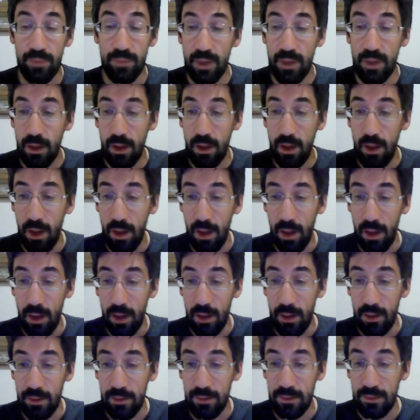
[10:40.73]

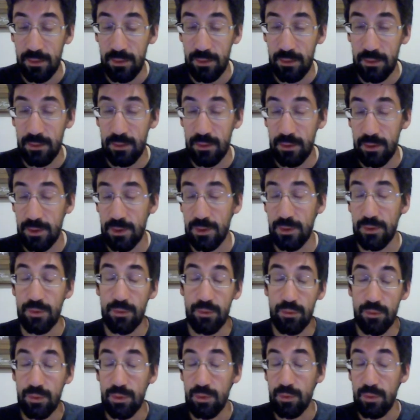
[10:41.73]

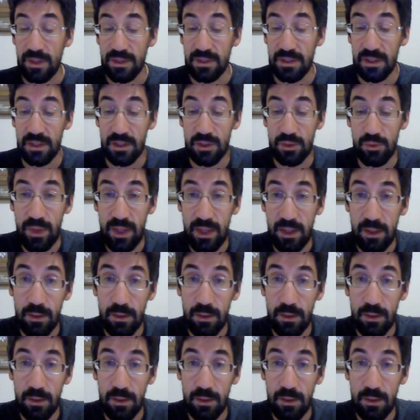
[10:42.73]
the rest of this week.